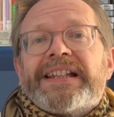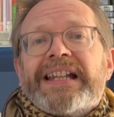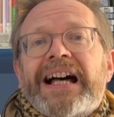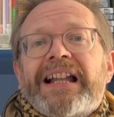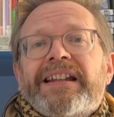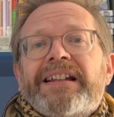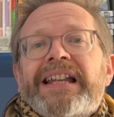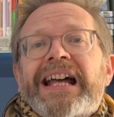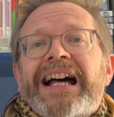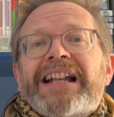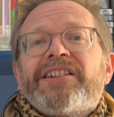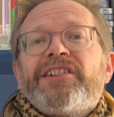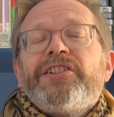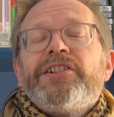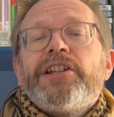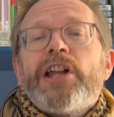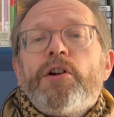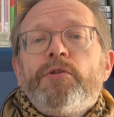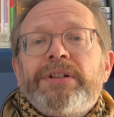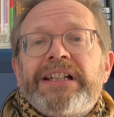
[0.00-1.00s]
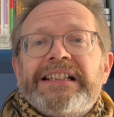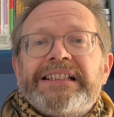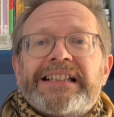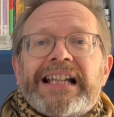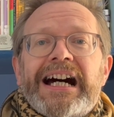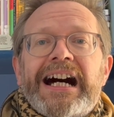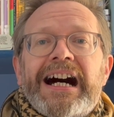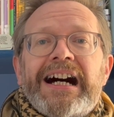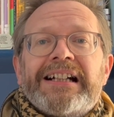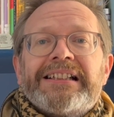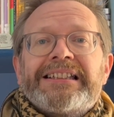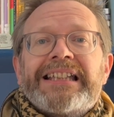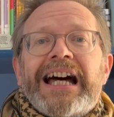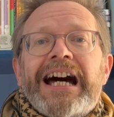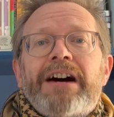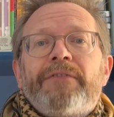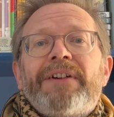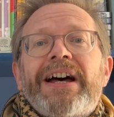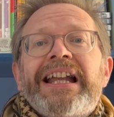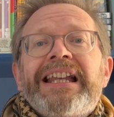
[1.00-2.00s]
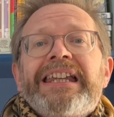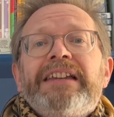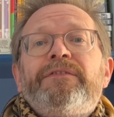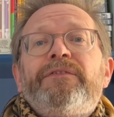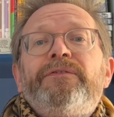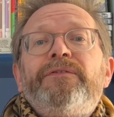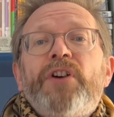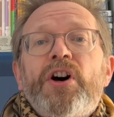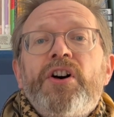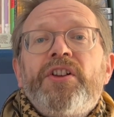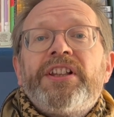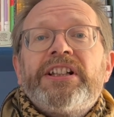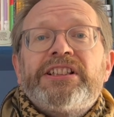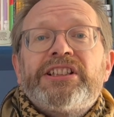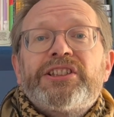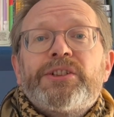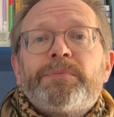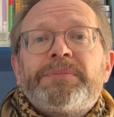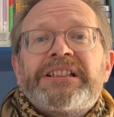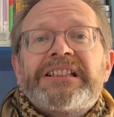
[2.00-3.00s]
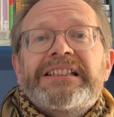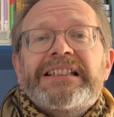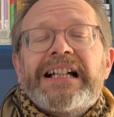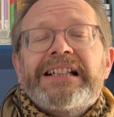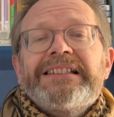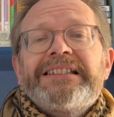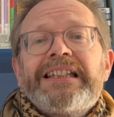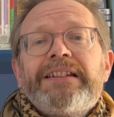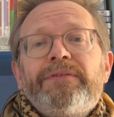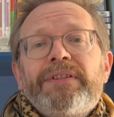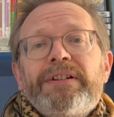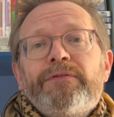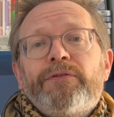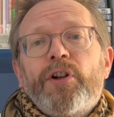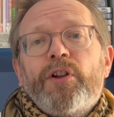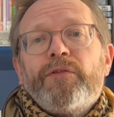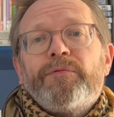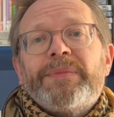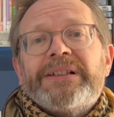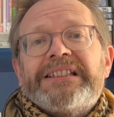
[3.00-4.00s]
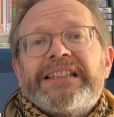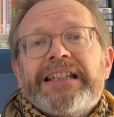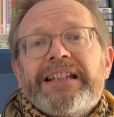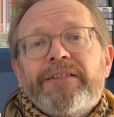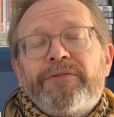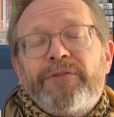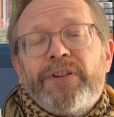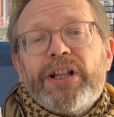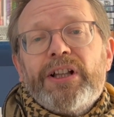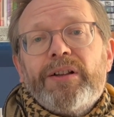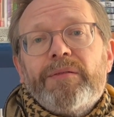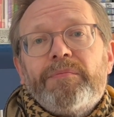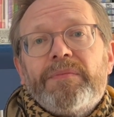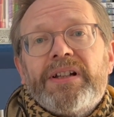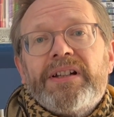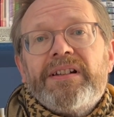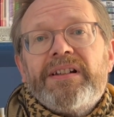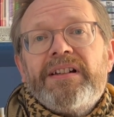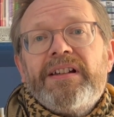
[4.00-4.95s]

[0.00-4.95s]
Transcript: Alan had no desire to have any further substantive involvement in the film.